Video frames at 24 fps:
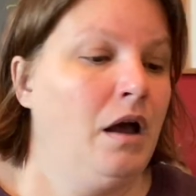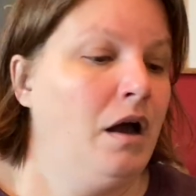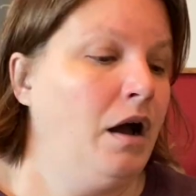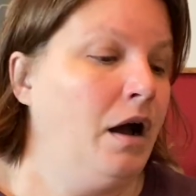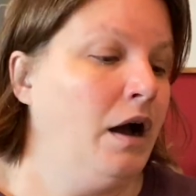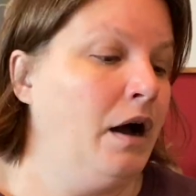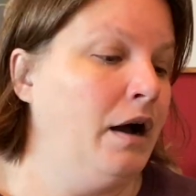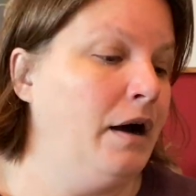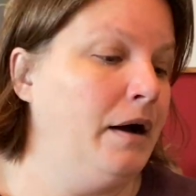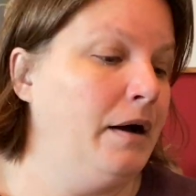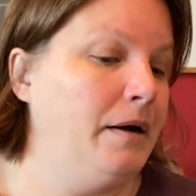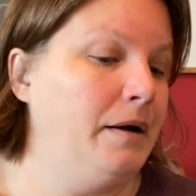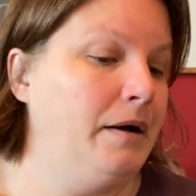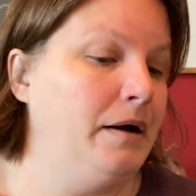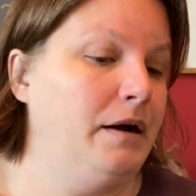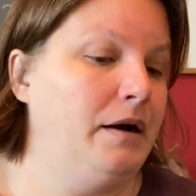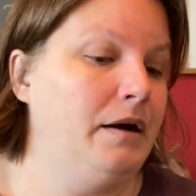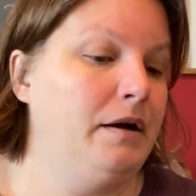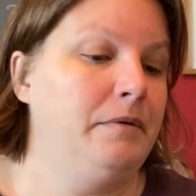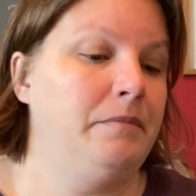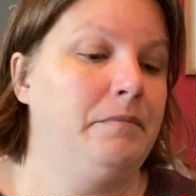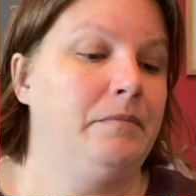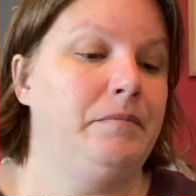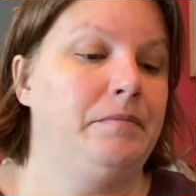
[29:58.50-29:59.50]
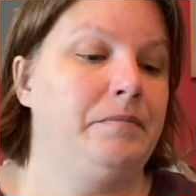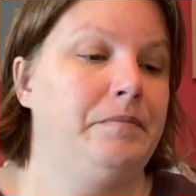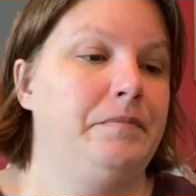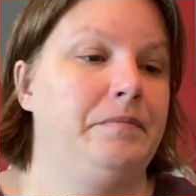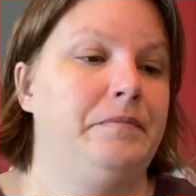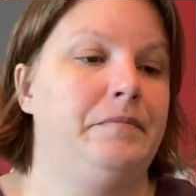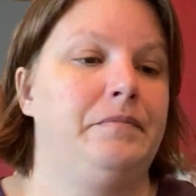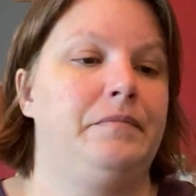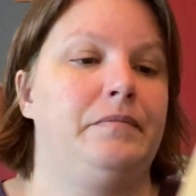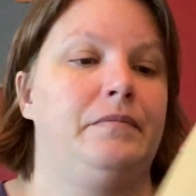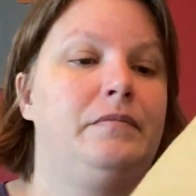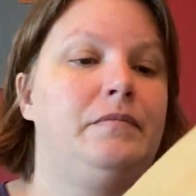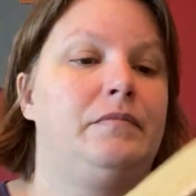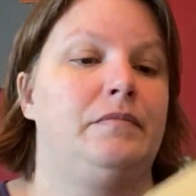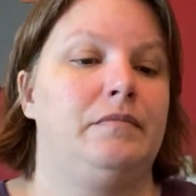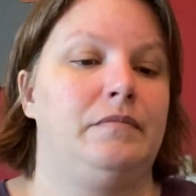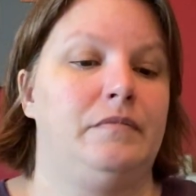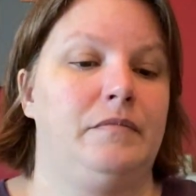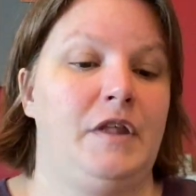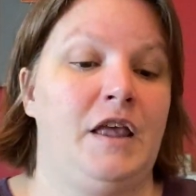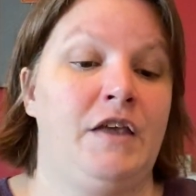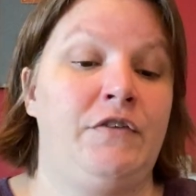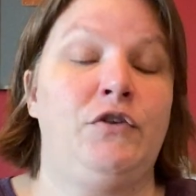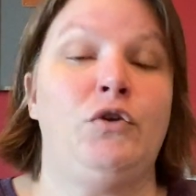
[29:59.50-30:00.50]

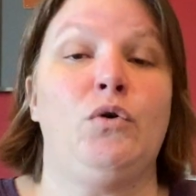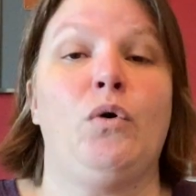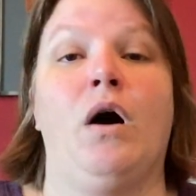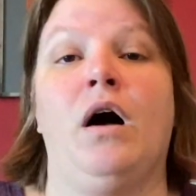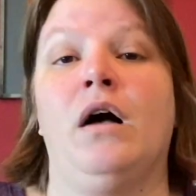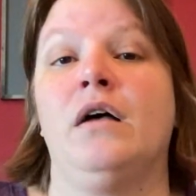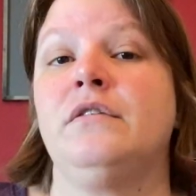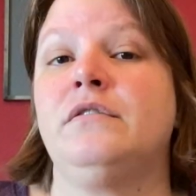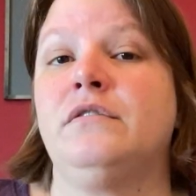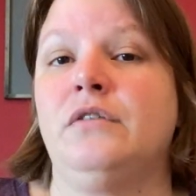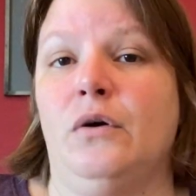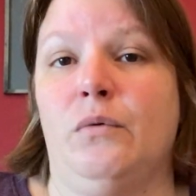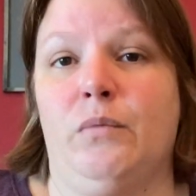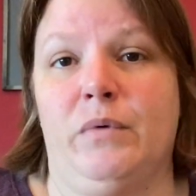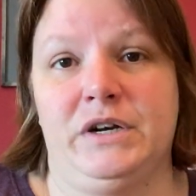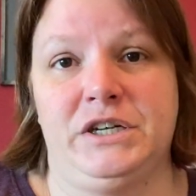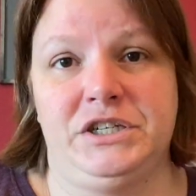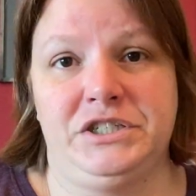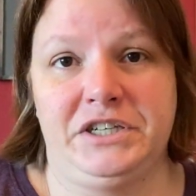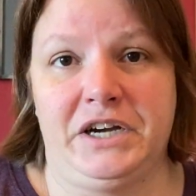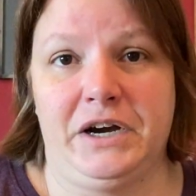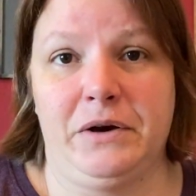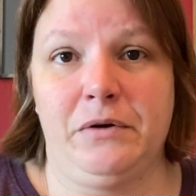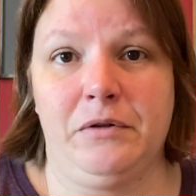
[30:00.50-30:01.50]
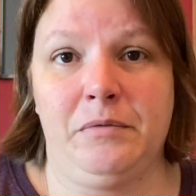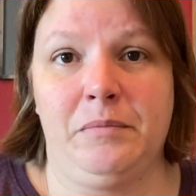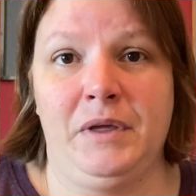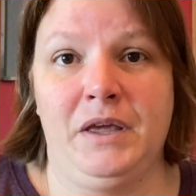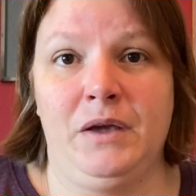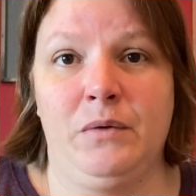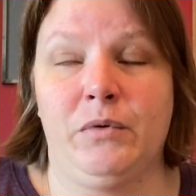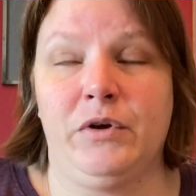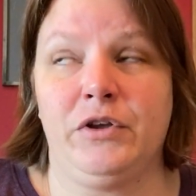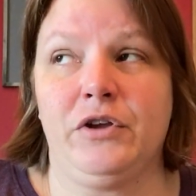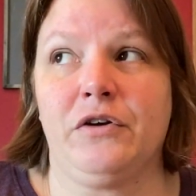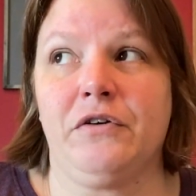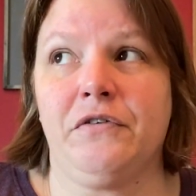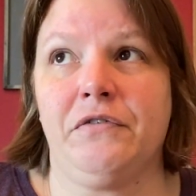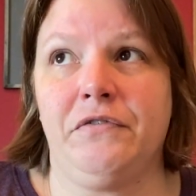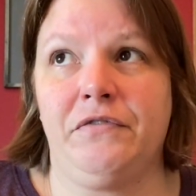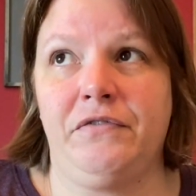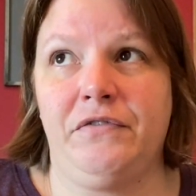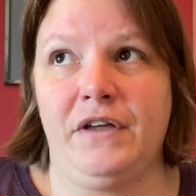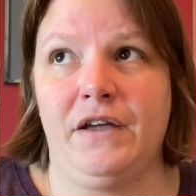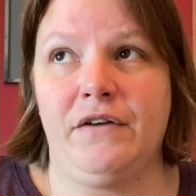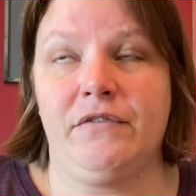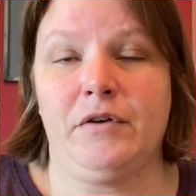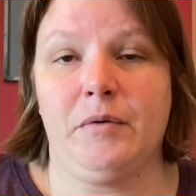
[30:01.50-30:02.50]
If you also want to share with me what your
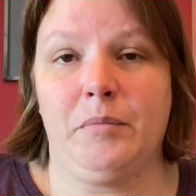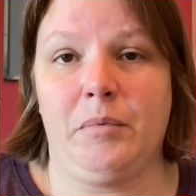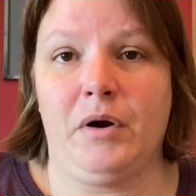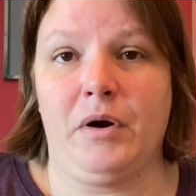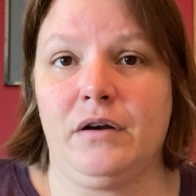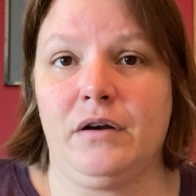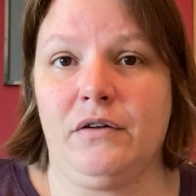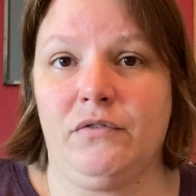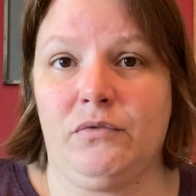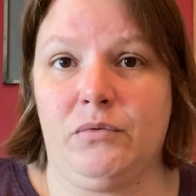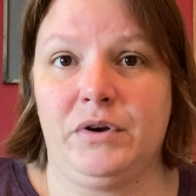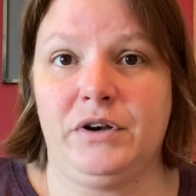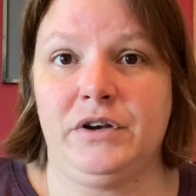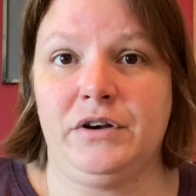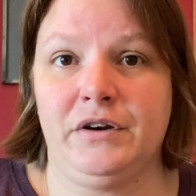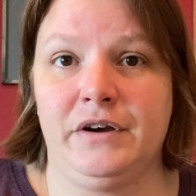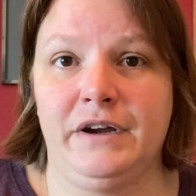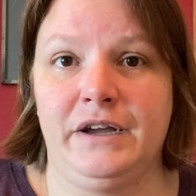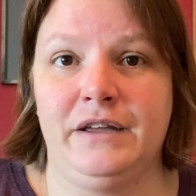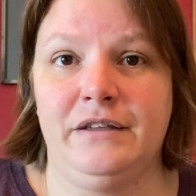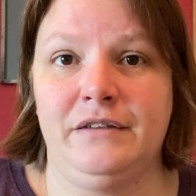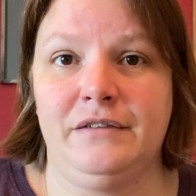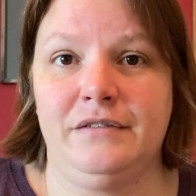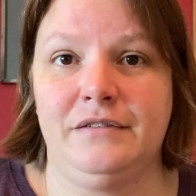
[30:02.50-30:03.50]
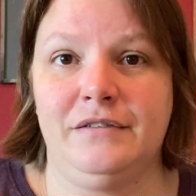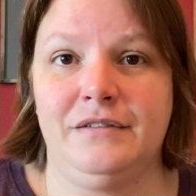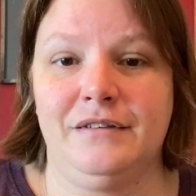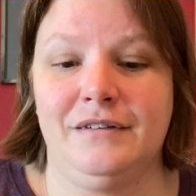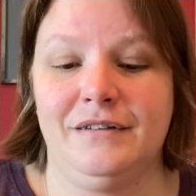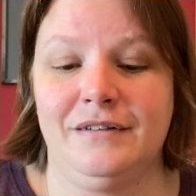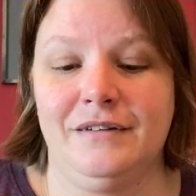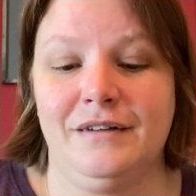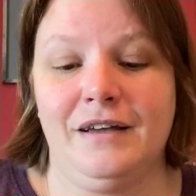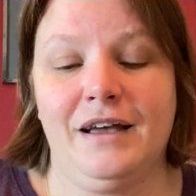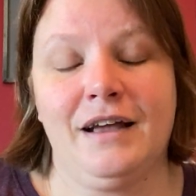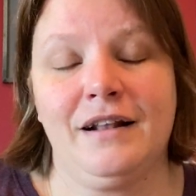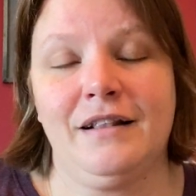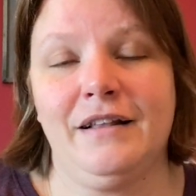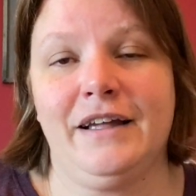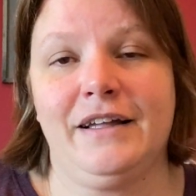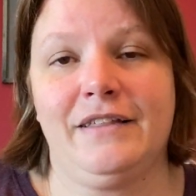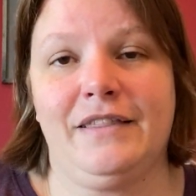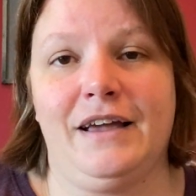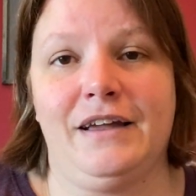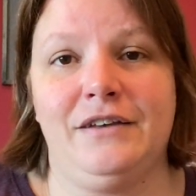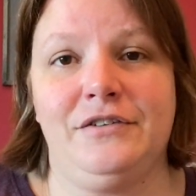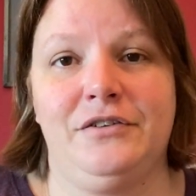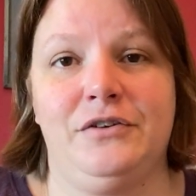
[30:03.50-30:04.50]
favorite of winter is, I'd
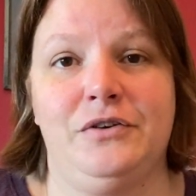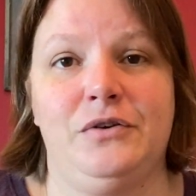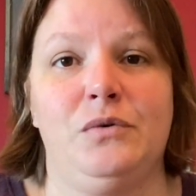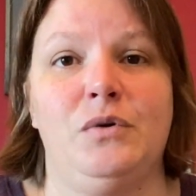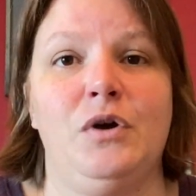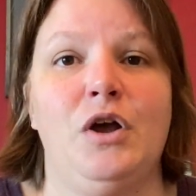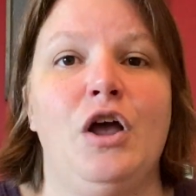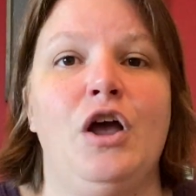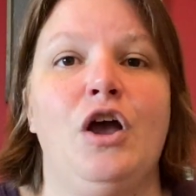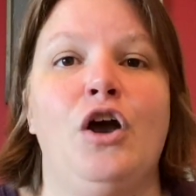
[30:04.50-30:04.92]
like that too.